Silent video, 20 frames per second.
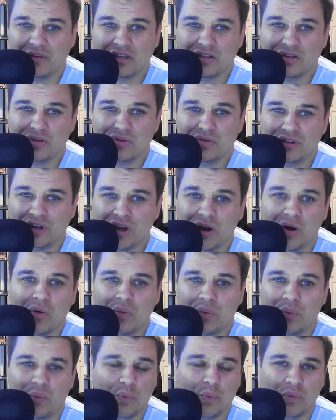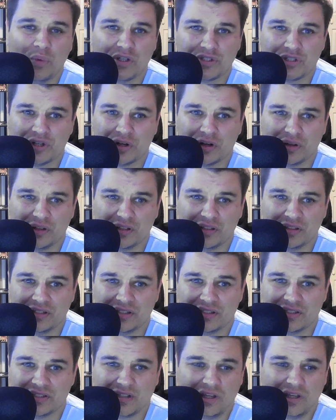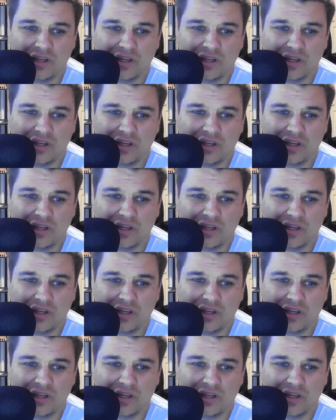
You know what Charlotte does.